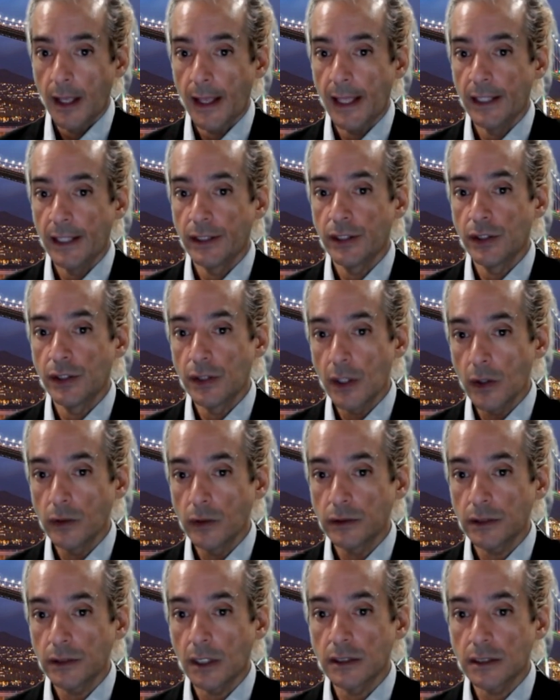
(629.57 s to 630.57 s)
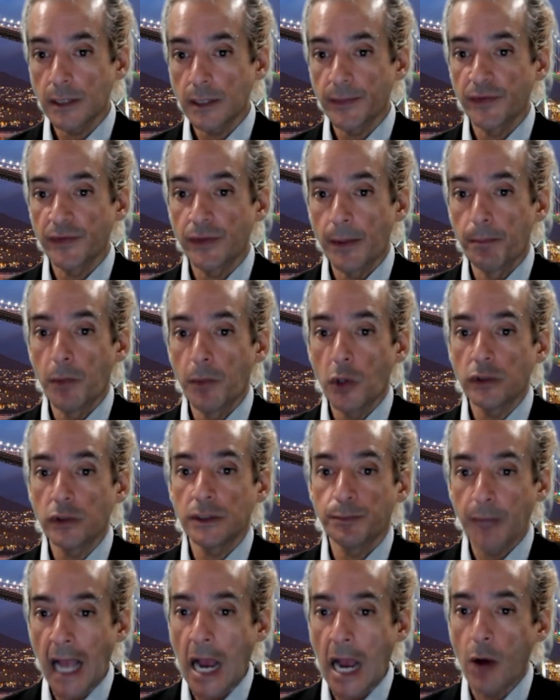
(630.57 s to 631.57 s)
And the nodes are some of the
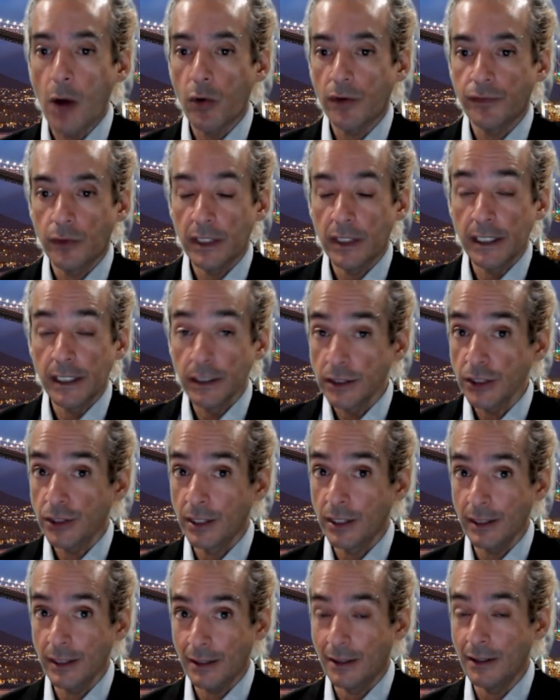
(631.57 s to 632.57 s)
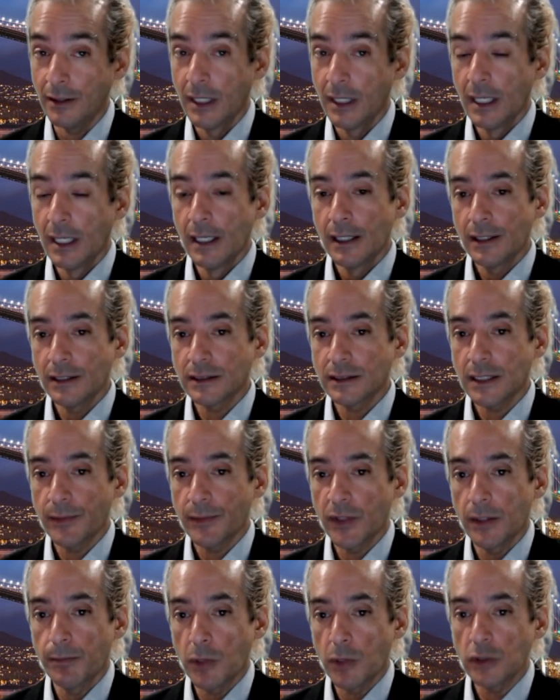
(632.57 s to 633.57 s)
most powerful, in addition, you know, they're
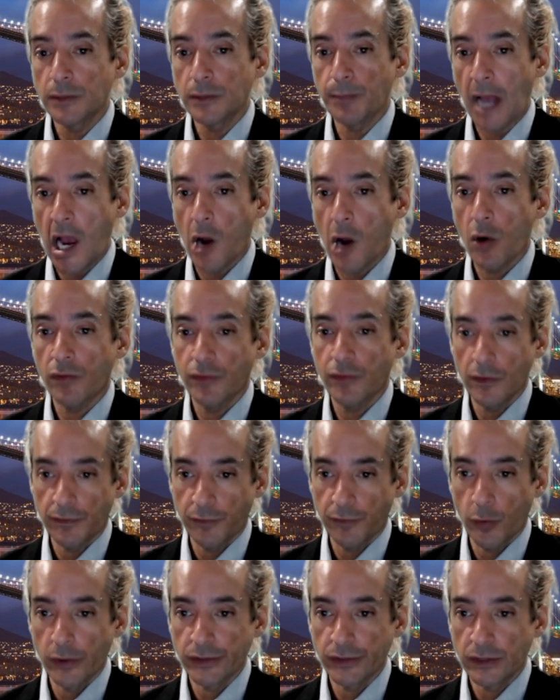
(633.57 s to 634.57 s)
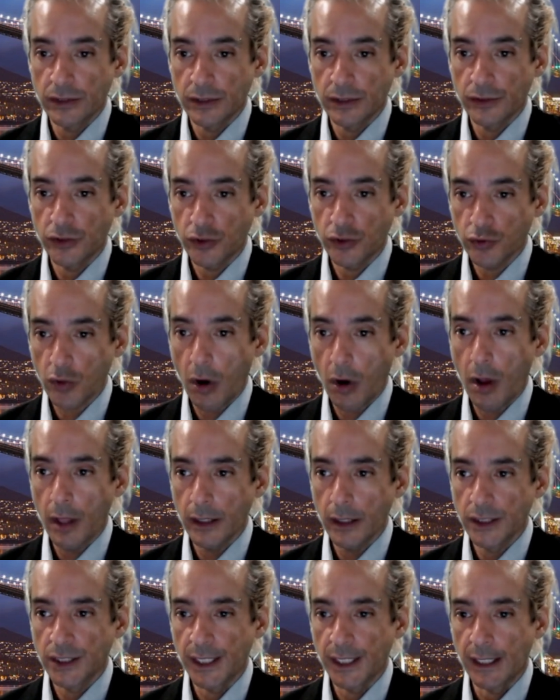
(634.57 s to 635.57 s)
some of the most powerful forces in
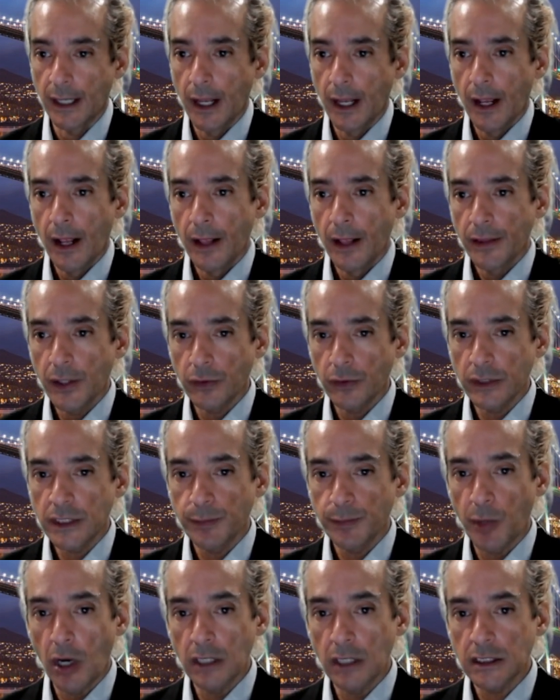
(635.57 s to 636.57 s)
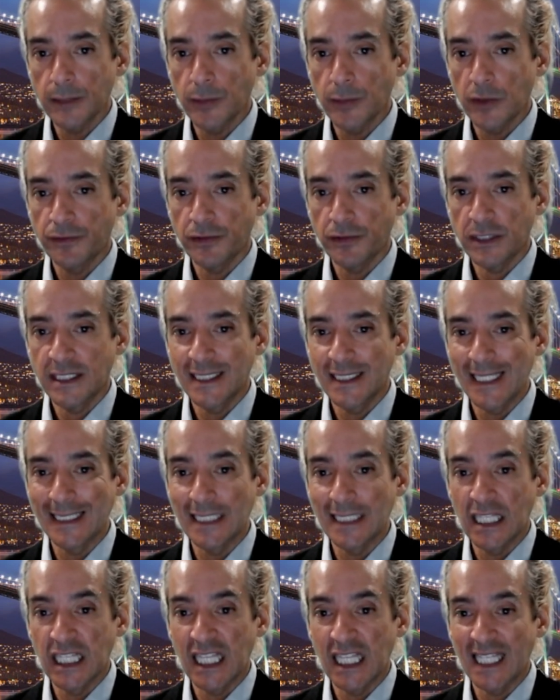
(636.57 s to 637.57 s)
astrology. They're responsible for
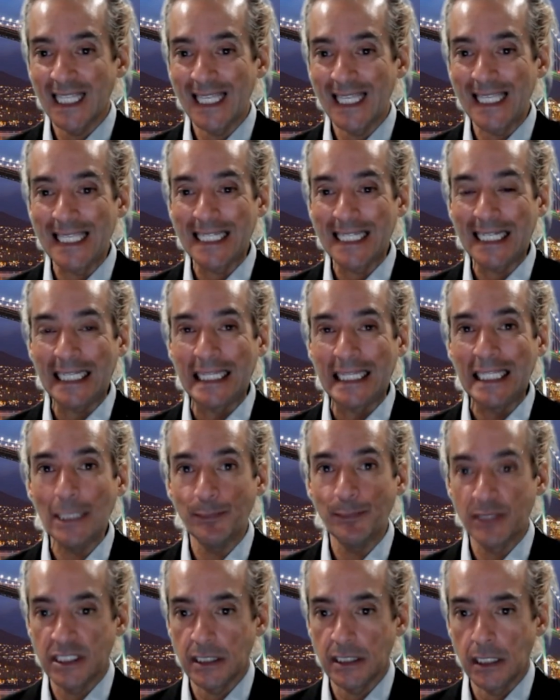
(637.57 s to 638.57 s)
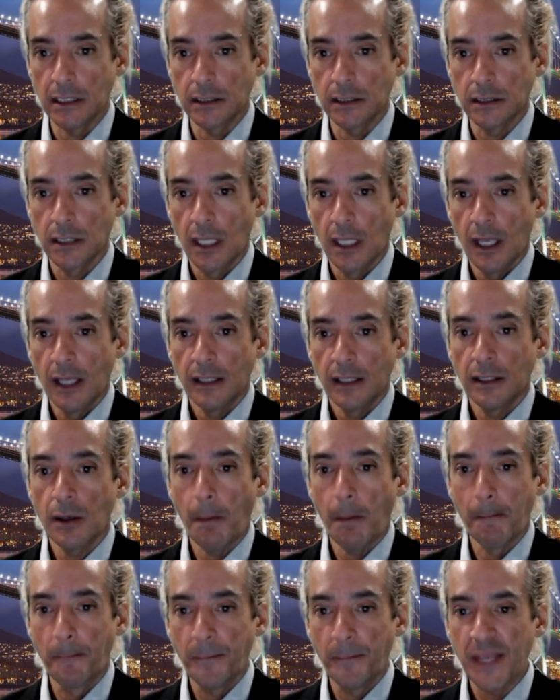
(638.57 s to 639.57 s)
signaling eclipses
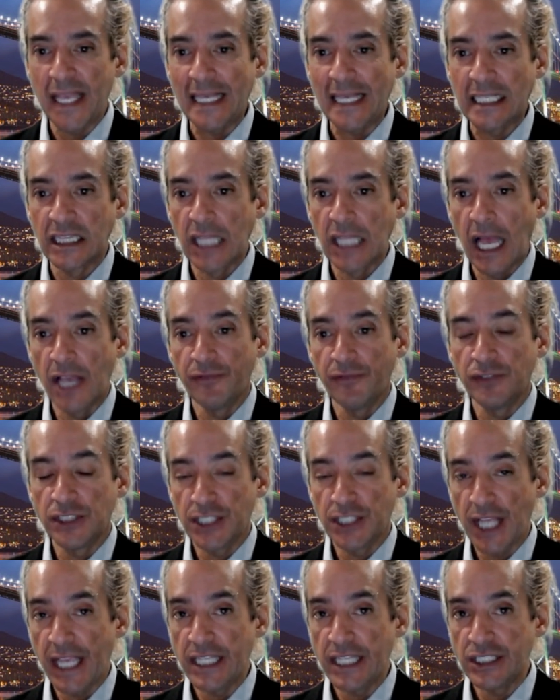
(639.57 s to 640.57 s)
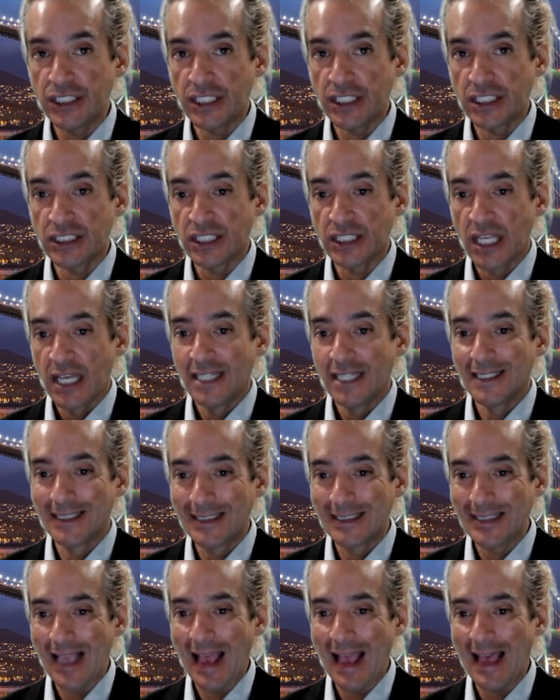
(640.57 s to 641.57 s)
you know, big life changes,
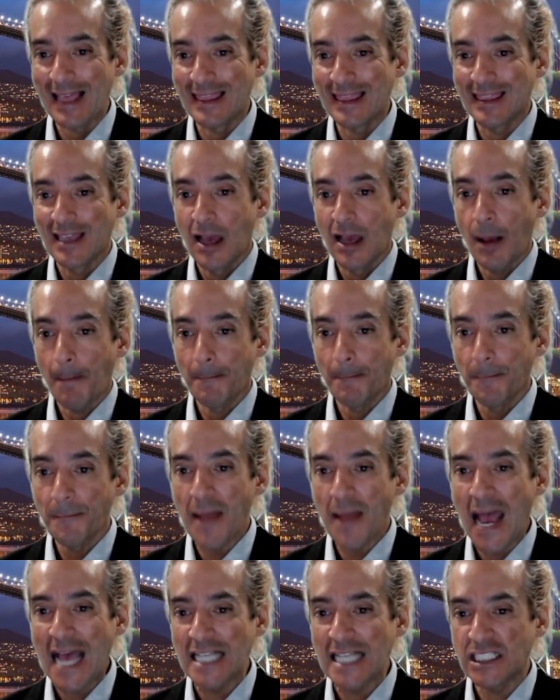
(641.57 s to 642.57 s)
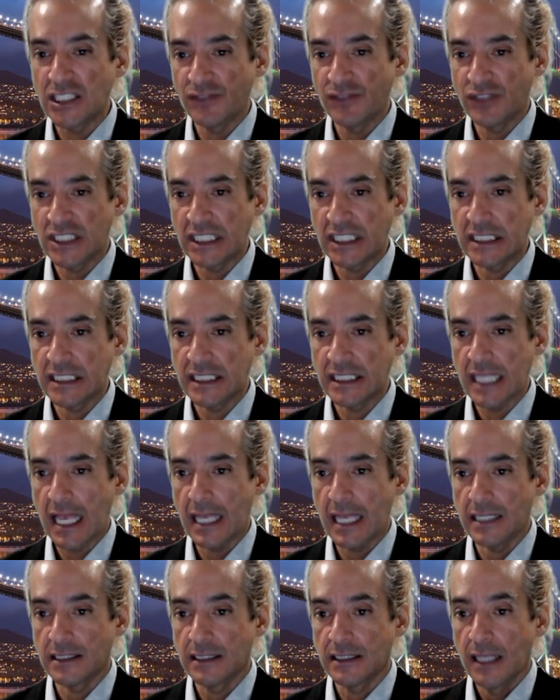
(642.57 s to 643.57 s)
death, massive
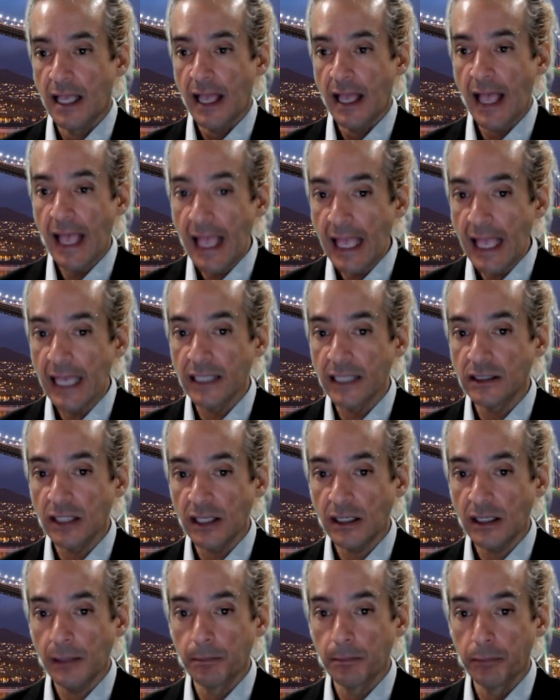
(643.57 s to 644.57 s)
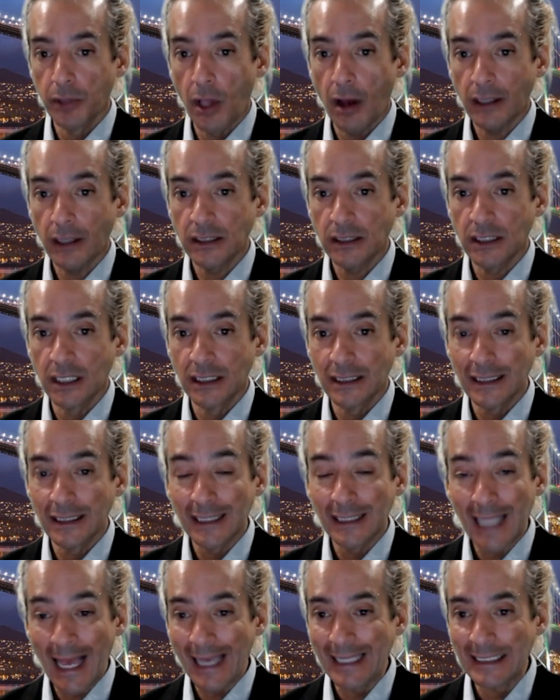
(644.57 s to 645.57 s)
success, and they can block the
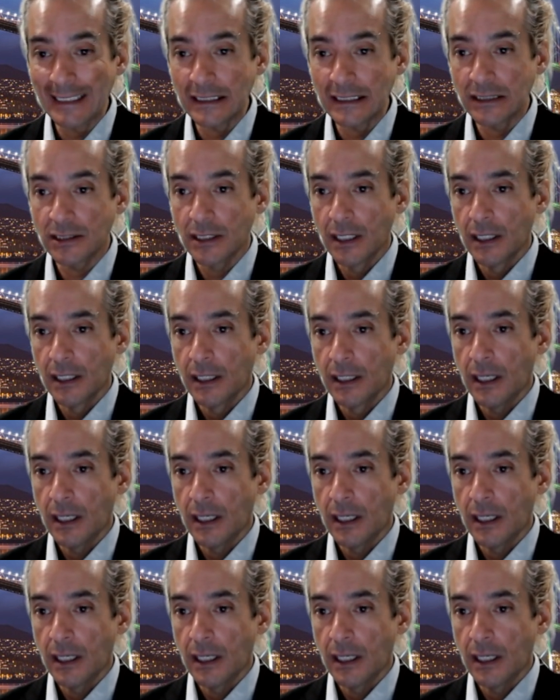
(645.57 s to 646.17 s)
light.